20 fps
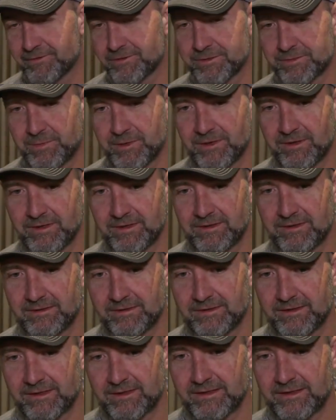first
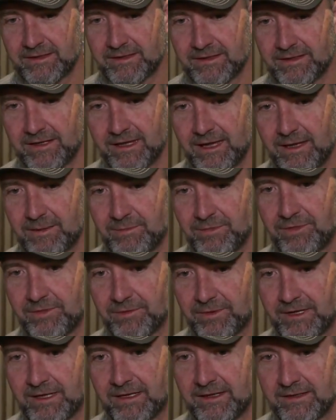period in Game
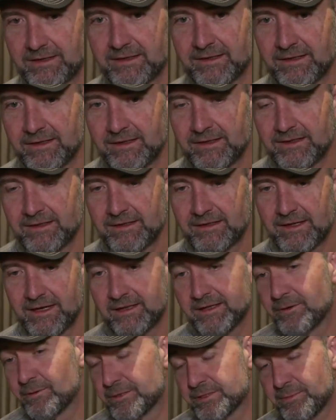3, and
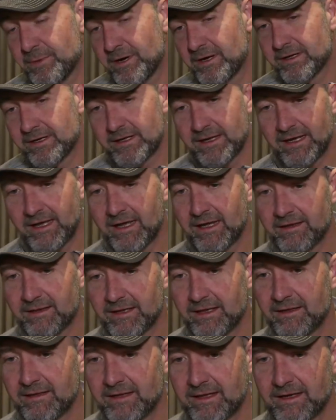they responded again.
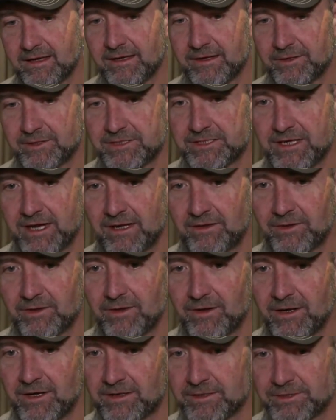They understand they're
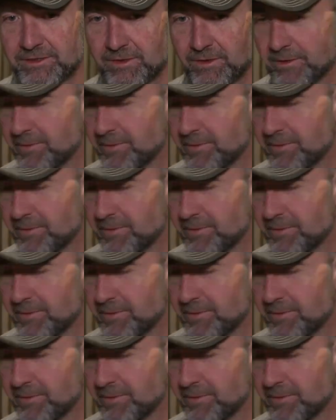an honest